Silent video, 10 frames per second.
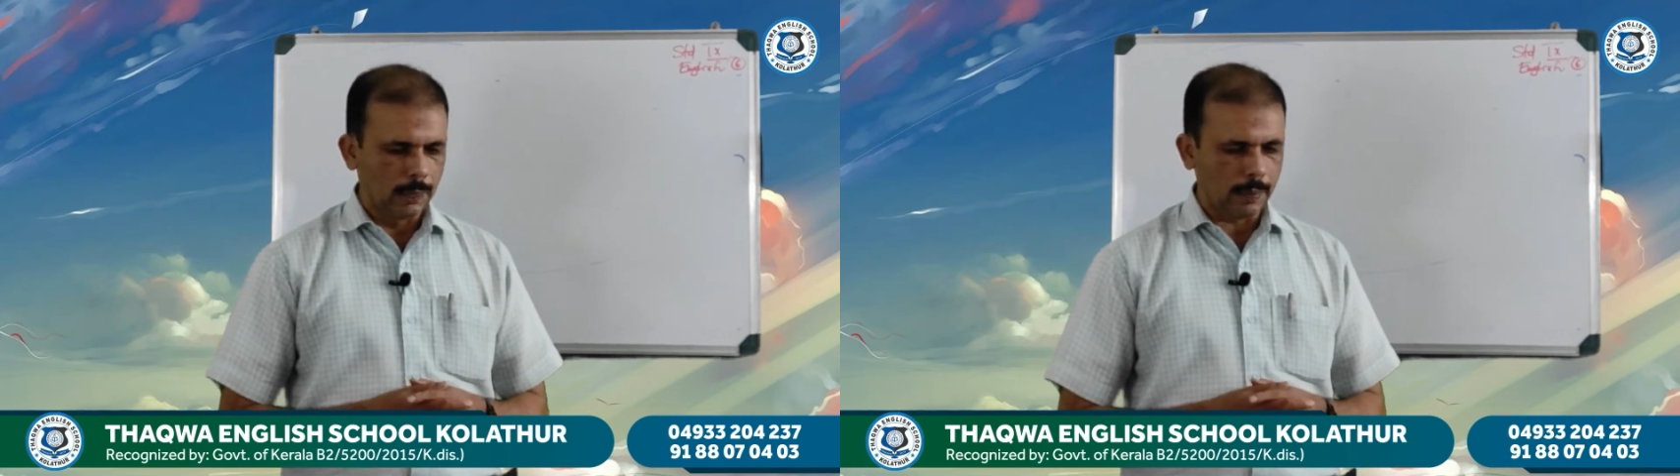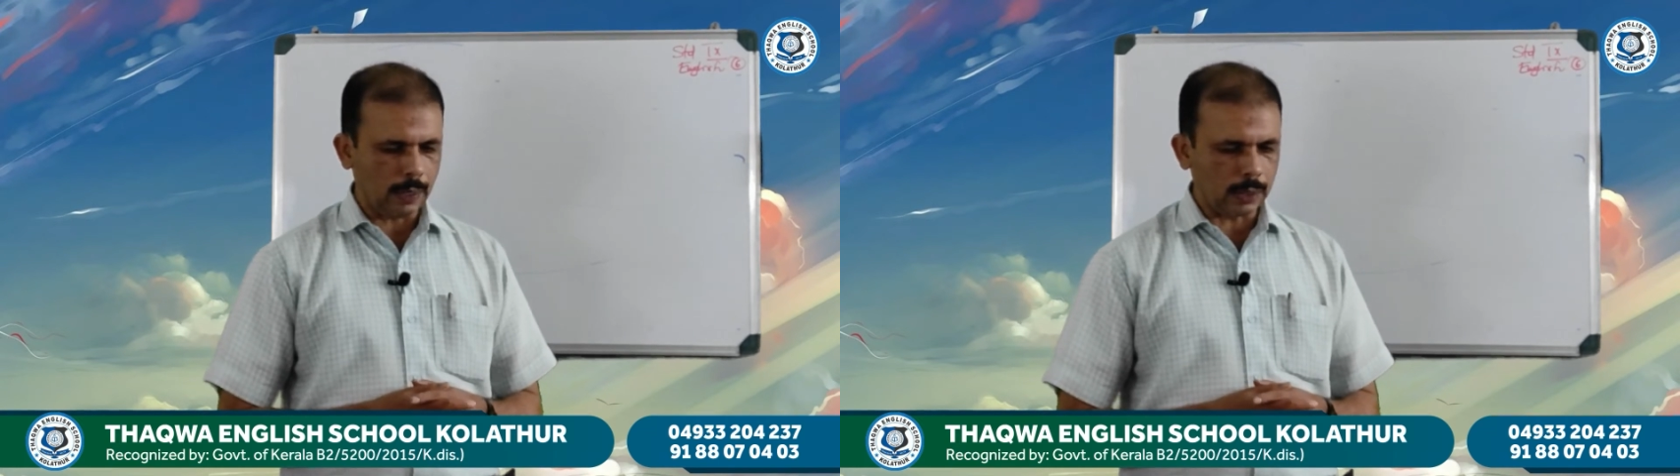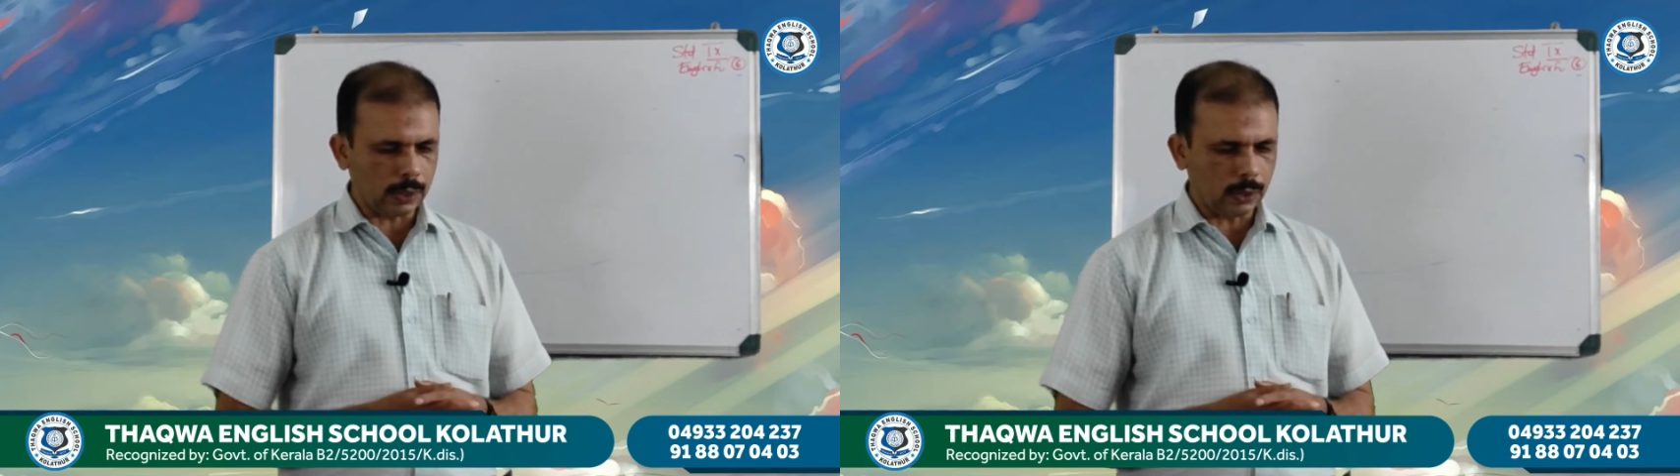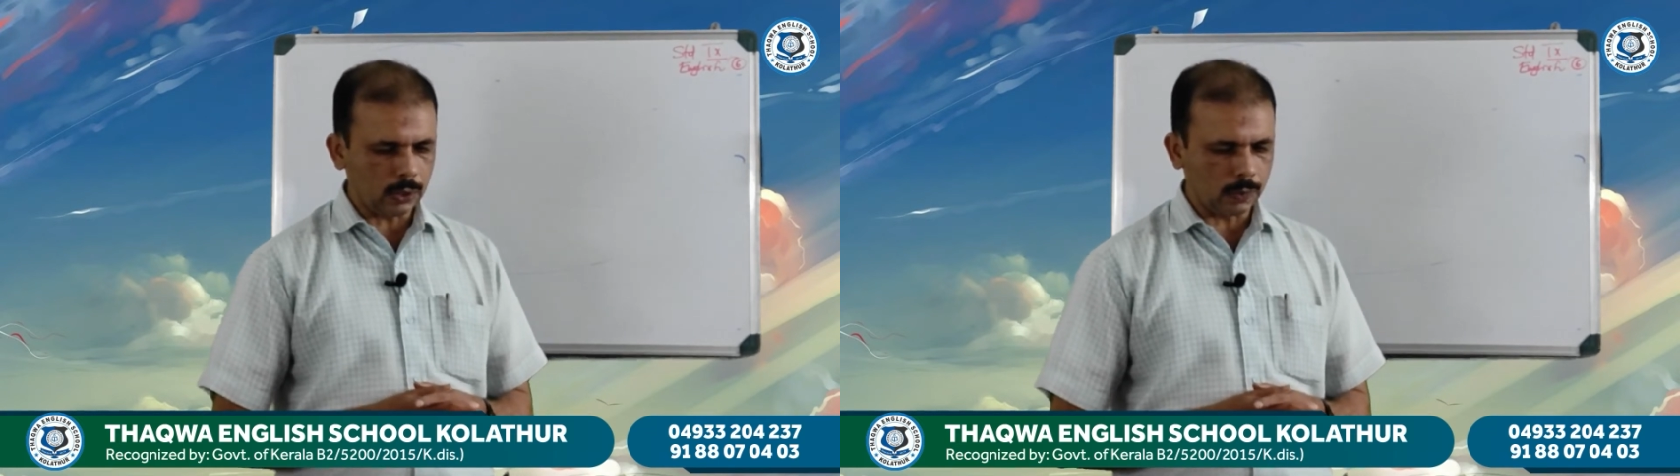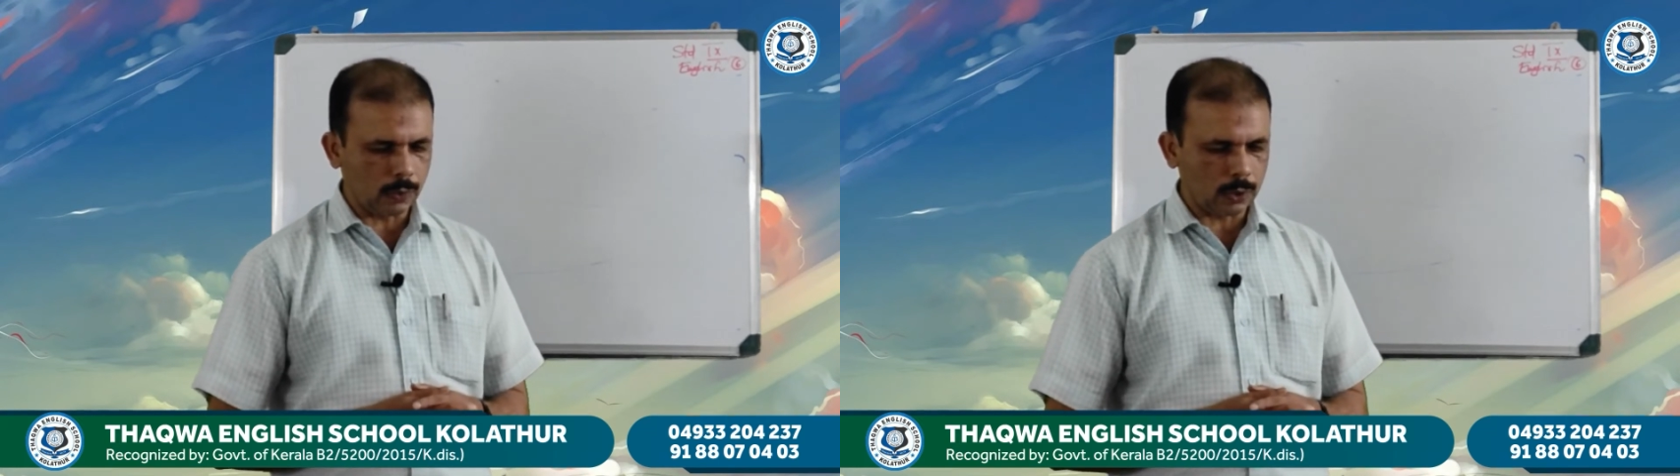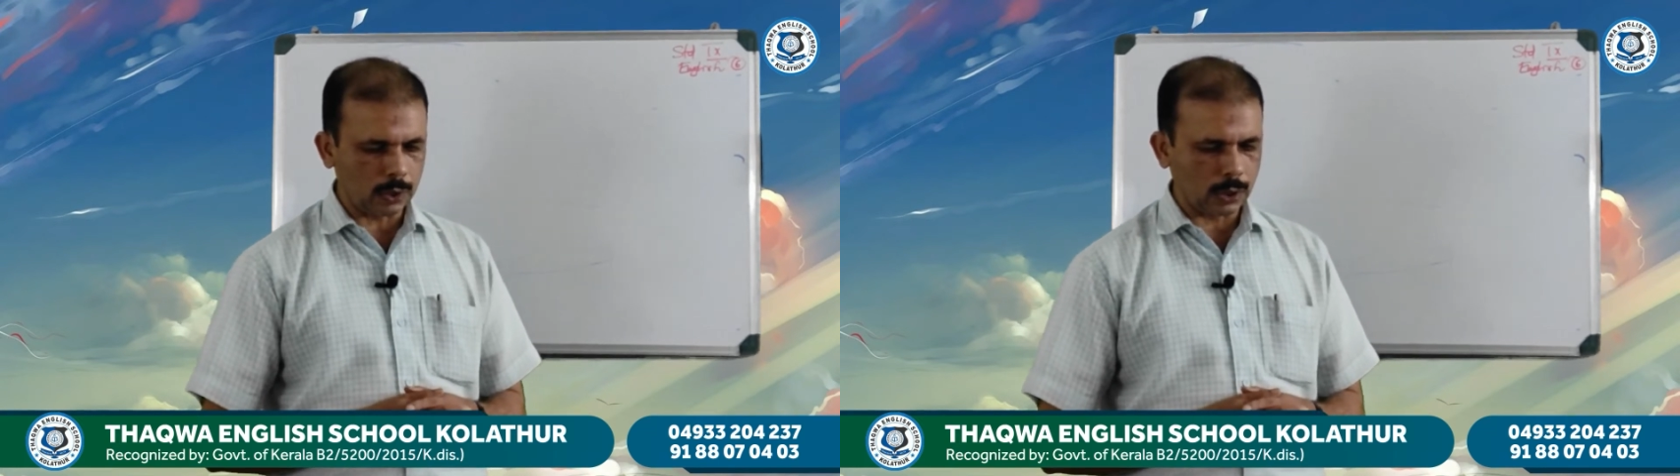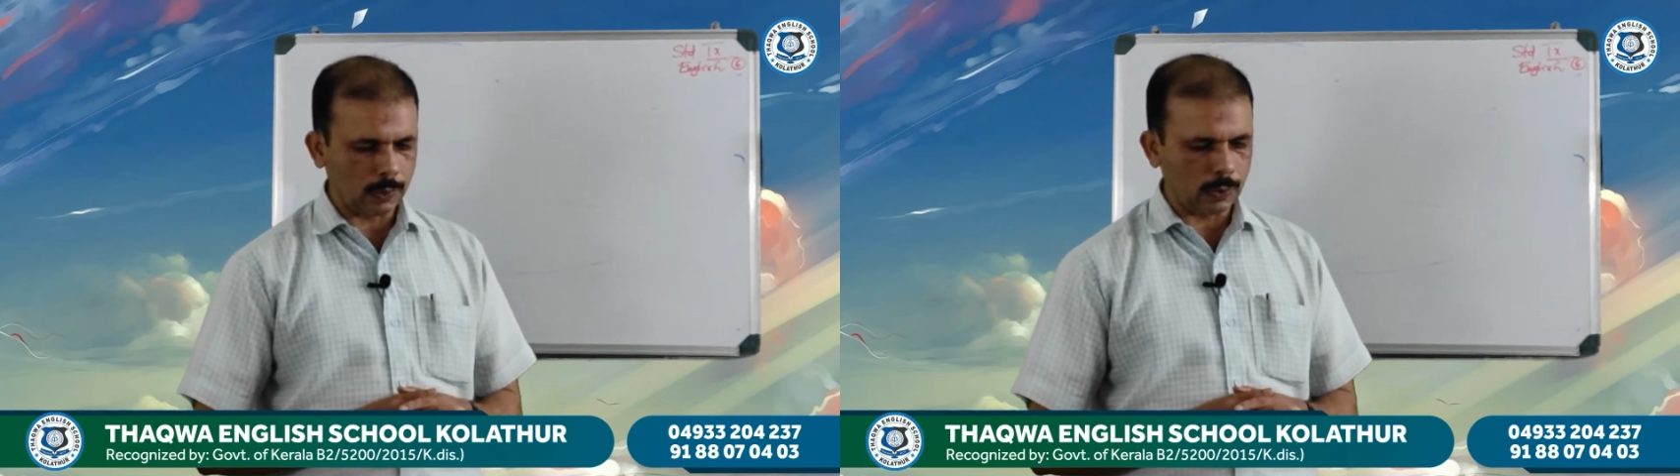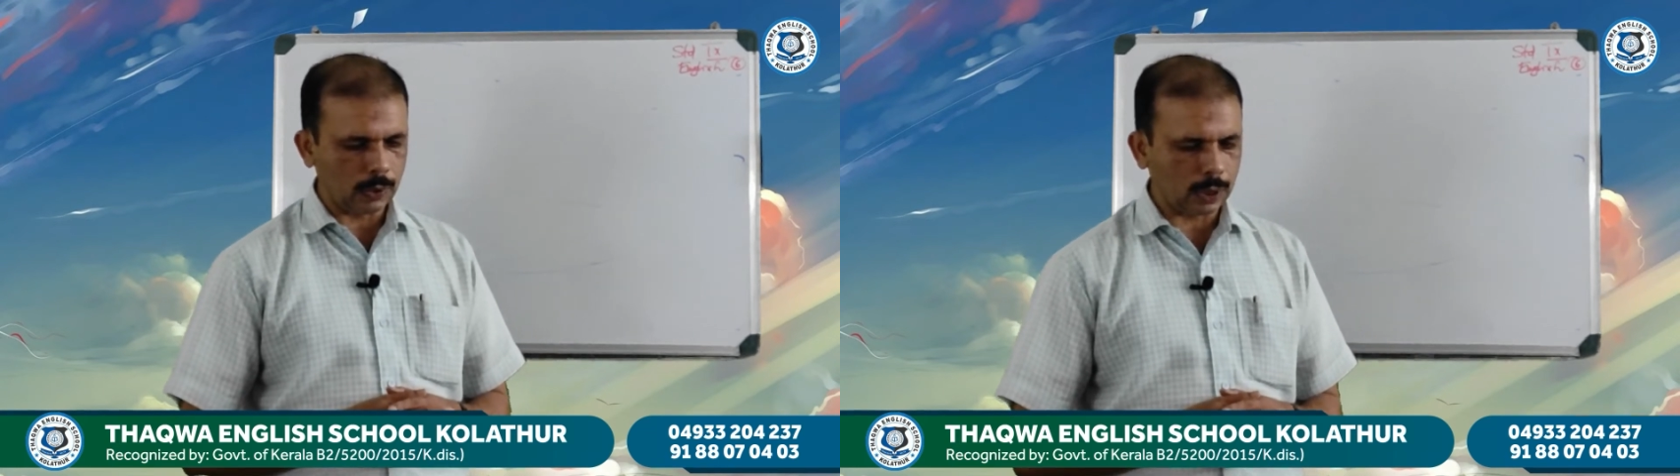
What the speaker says: May I ask you some questions about your